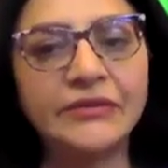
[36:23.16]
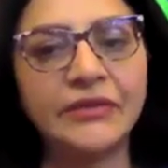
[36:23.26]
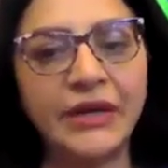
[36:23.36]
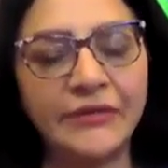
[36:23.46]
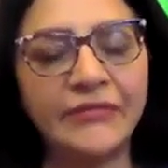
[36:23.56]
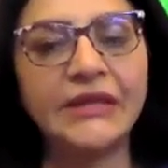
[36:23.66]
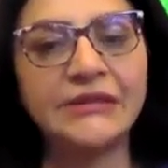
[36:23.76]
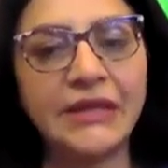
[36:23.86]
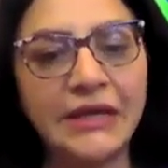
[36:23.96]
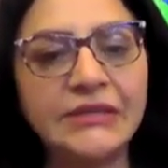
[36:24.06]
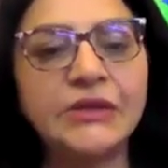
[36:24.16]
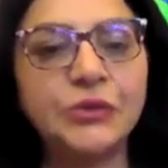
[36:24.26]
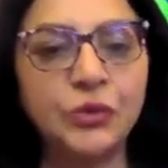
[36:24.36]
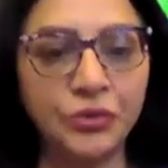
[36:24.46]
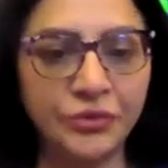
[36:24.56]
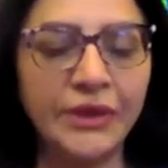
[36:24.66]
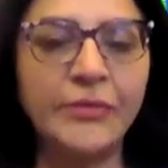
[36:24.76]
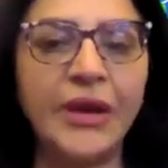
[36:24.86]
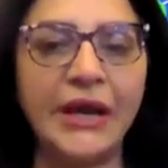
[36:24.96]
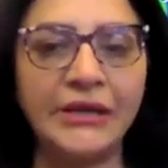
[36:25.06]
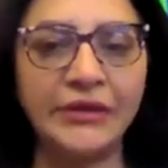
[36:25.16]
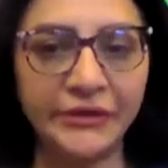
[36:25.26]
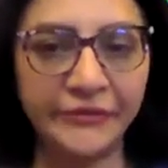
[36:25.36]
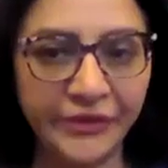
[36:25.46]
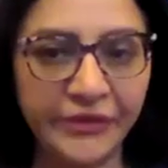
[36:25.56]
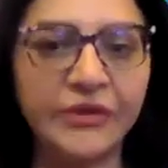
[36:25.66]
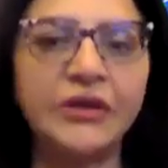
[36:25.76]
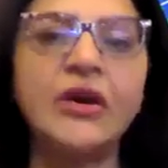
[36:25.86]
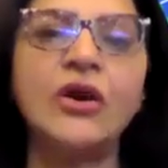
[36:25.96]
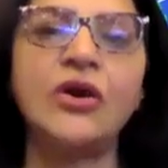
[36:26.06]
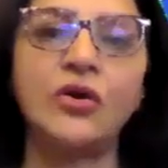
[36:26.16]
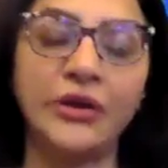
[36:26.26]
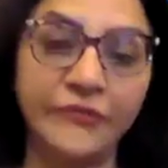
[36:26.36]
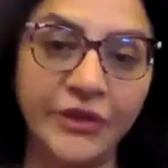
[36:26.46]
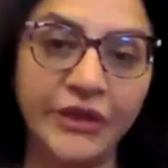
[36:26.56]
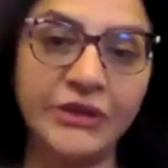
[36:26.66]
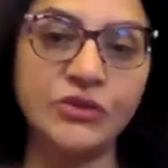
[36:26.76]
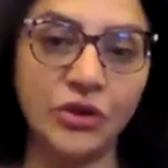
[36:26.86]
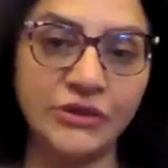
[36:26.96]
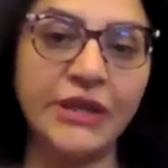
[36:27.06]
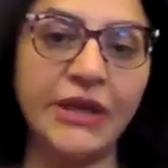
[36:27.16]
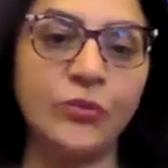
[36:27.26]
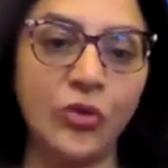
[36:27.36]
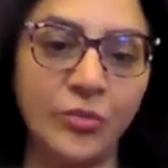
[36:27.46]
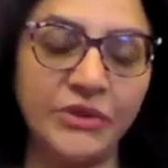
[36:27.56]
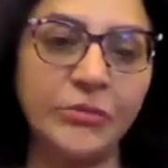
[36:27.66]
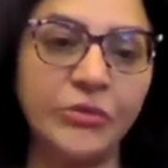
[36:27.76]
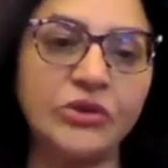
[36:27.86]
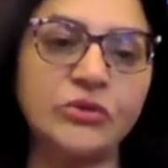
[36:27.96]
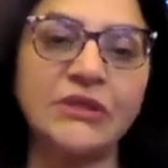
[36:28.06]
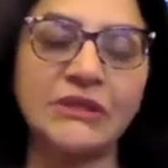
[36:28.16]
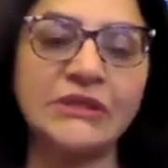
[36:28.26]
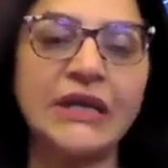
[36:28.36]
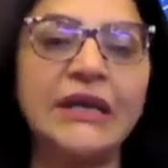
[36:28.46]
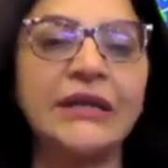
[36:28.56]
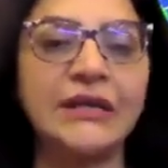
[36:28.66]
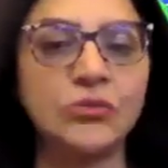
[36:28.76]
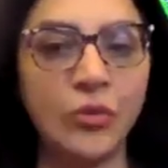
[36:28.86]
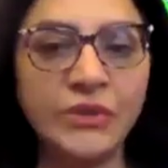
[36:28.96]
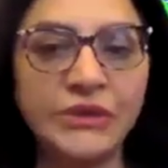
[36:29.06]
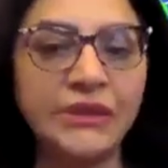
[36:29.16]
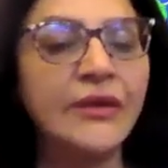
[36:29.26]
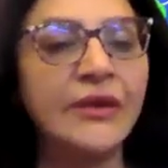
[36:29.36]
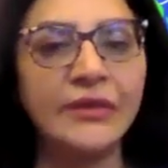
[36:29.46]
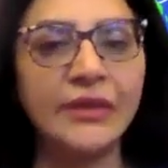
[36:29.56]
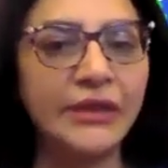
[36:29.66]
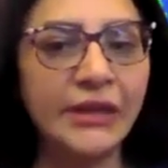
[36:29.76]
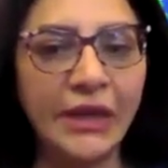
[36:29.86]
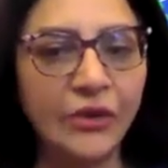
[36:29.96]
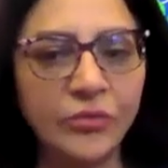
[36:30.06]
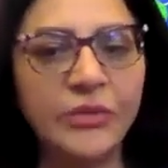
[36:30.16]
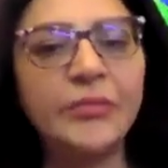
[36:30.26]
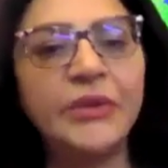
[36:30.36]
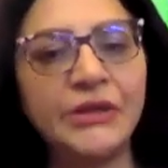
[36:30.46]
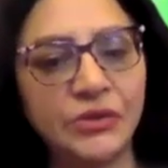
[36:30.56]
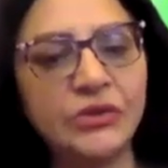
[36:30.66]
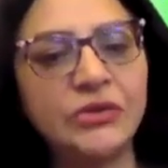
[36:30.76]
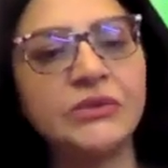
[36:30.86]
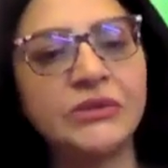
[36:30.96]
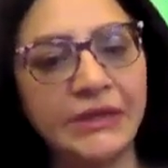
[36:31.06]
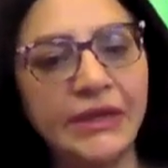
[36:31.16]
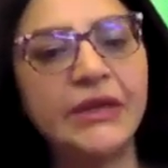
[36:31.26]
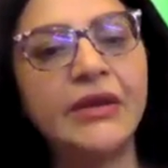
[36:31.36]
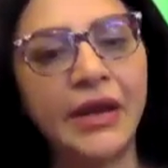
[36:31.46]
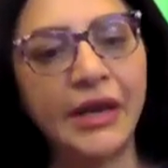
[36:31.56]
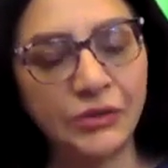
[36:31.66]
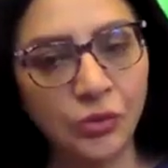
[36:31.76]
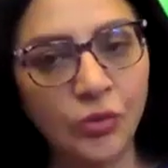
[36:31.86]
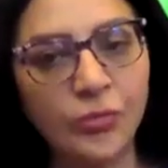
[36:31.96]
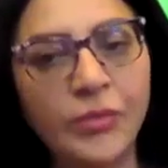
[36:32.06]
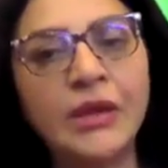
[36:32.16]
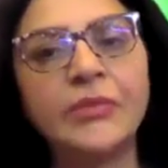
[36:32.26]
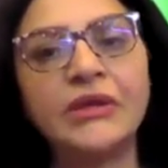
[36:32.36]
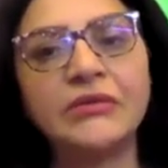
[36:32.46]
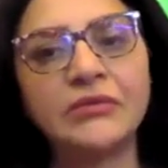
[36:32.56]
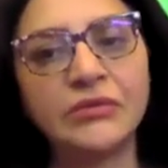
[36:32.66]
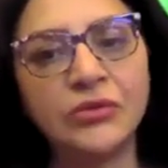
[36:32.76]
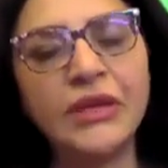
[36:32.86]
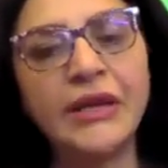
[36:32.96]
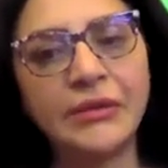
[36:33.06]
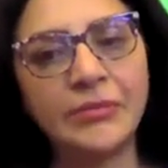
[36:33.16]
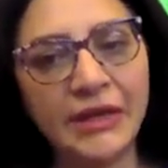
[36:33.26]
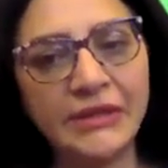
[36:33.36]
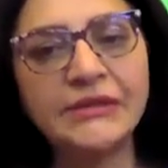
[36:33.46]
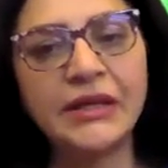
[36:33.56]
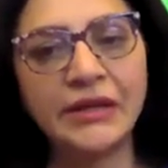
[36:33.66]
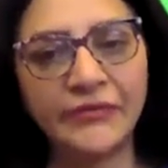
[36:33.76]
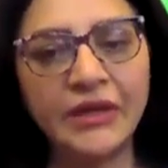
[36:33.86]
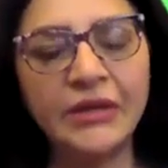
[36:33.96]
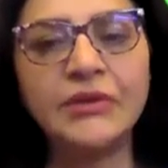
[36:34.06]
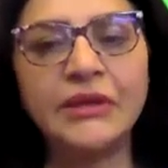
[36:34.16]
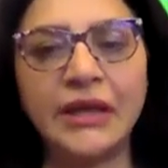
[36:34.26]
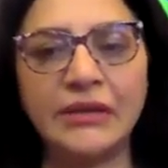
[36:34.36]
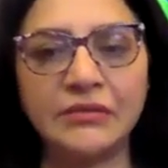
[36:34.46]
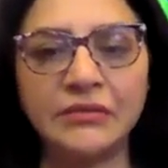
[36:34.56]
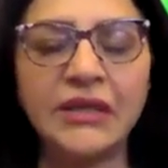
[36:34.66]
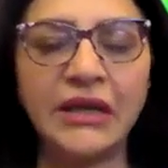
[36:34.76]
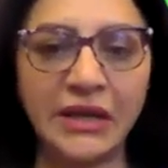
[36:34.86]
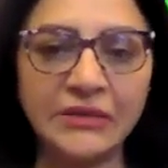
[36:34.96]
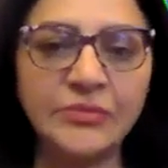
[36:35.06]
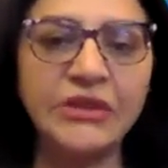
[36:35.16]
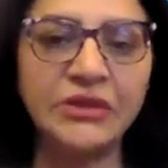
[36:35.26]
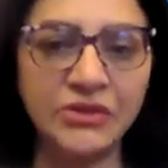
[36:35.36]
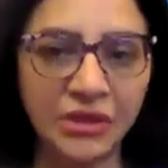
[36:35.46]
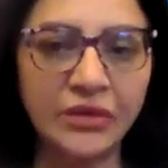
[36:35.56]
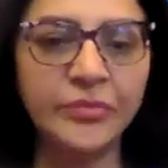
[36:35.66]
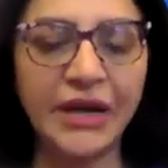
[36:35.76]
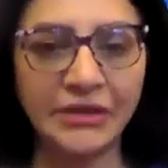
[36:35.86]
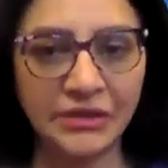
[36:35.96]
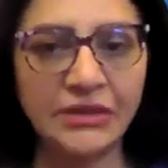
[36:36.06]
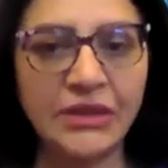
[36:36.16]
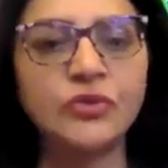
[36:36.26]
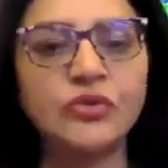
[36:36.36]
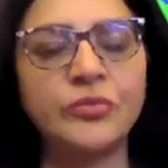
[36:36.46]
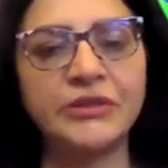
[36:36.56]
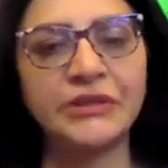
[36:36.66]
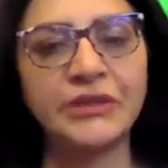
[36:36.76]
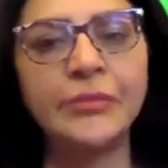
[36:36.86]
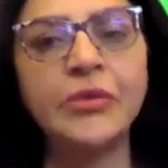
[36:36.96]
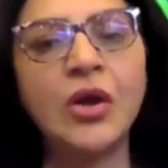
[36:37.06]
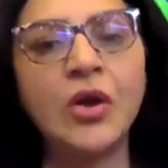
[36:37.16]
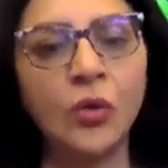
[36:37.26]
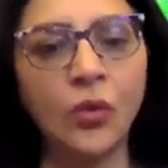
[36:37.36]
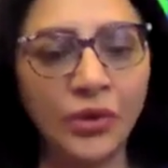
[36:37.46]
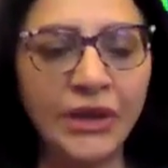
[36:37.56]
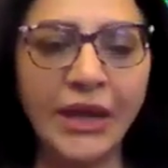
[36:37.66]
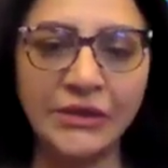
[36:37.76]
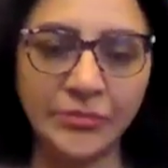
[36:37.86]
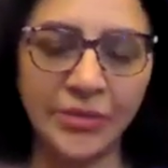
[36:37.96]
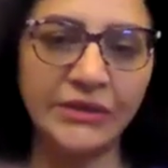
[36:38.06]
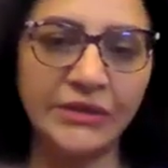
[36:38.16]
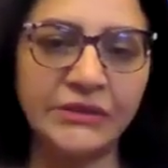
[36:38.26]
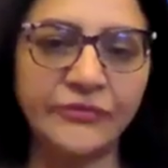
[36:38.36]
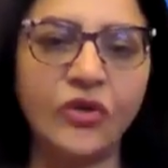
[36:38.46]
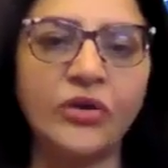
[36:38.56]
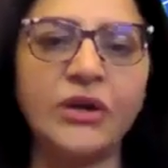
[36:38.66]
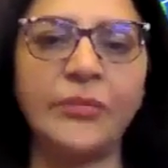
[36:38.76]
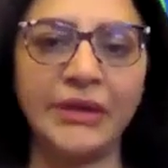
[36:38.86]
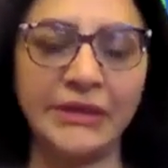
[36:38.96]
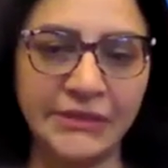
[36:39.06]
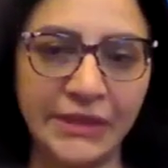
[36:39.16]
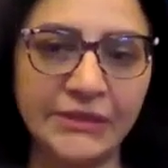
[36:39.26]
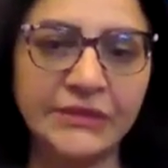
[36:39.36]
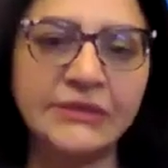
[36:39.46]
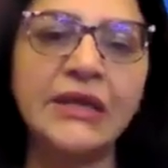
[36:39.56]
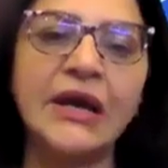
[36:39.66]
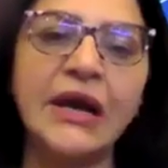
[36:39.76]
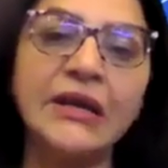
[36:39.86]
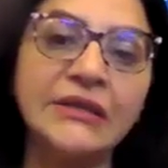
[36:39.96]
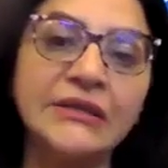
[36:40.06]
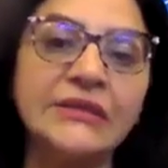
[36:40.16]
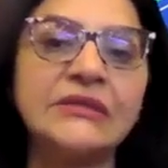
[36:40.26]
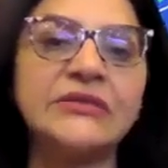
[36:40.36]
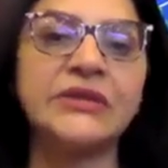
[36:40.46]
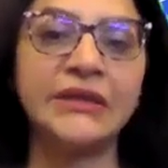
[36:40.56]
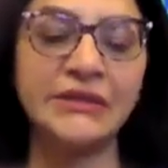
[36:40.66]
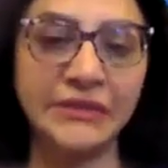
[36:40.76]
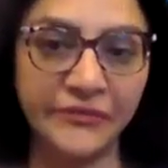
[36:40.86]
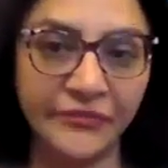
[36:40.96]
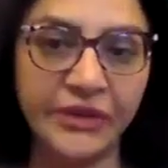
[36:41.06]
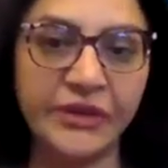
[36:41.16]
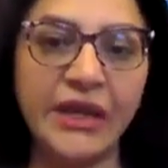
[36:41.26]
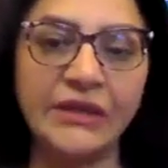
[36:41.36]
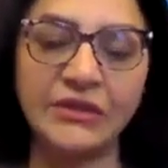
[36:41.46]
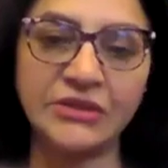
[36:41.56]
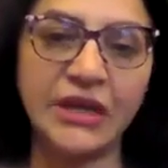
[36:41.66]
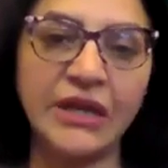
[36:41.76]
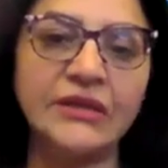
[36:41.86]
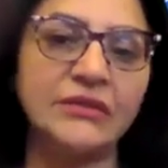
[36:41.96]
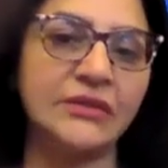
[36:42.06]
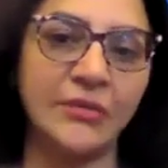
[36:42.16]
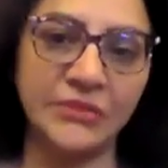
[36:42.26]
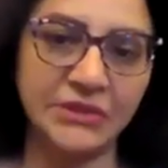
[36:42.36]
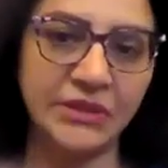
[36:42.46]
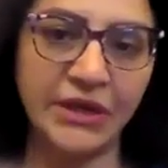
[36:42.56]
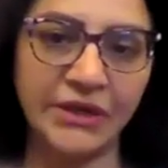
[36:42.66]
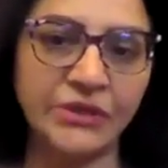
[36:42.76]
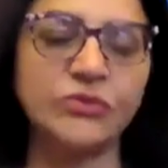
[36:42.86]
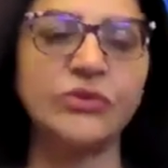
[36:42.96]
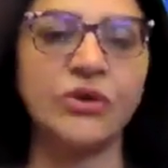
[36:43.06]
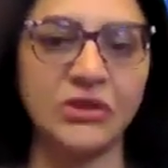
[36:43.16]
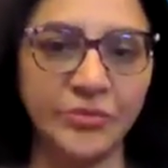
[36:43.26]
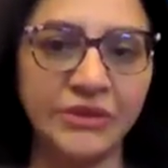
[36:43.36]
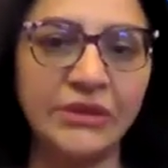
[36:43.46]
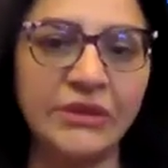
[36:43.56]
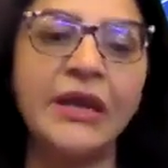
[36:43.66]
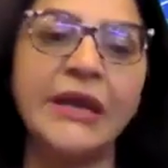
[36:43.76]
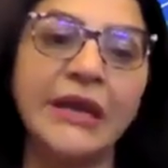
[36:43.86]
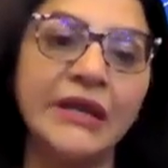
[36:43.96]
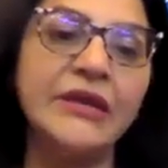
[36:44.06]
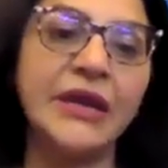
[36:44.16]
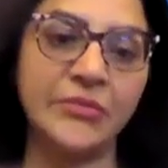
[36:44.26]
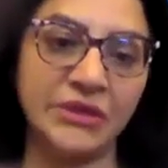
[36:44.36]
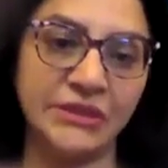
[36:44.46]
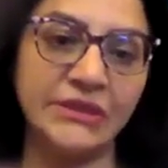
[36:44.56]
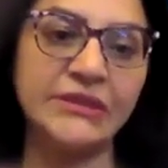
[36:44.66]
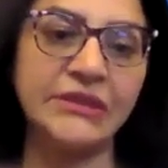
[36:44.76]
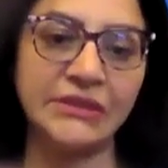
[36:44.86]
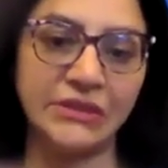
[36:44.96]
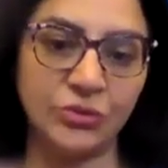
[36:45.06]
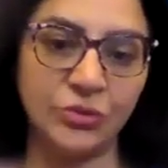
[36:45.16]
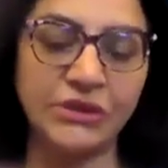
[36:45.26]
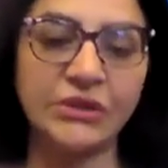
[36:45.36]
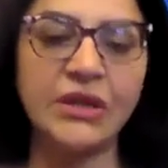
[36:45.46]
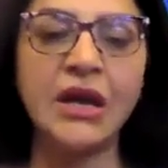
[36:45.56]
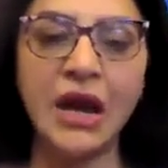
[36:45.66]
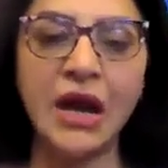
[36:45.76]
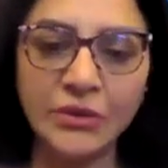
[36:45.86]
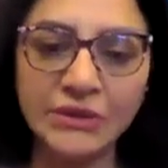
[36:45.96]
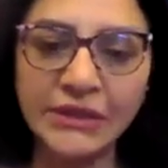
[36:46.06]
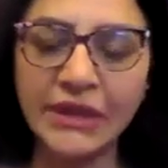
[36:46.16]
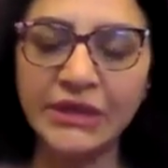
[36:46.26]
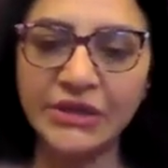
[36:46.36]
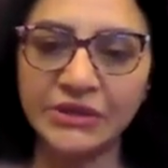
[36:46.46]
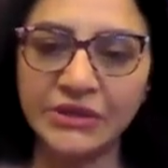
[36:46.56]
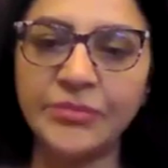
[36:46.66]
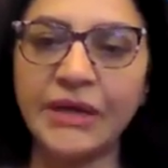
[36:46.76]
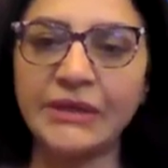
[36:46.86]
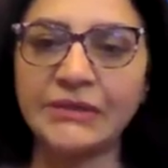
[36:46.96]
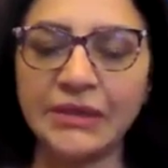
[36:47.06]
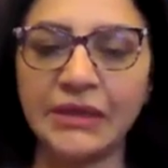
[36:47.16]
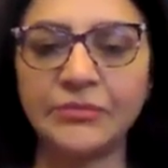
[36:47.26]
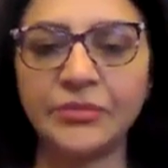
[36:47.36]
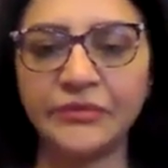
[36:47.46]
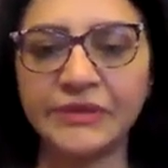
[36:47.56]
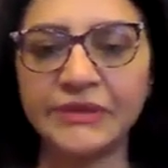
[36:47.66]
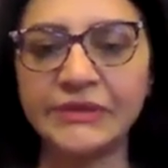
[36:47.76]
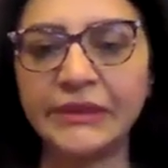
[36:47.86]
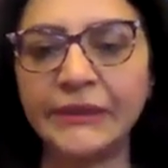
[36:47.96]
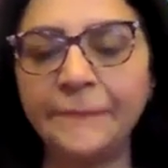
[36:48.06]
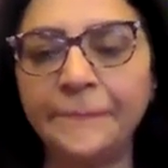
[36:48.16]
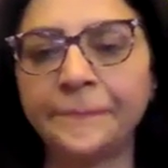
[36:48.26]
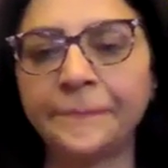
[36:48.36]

red flag signs are told to them, high-grade fever, or if there is nausea and vomiting, because once the child has vomiting, then he cannot be made to stay at home. But good antibiotics are available, and that has been the general practice now to prescribe oral antibiotics for appendicitis, unless it is really severe and the child comes running to the hospital in emergency situation. How is the condition in Pakistan, Professor Salim?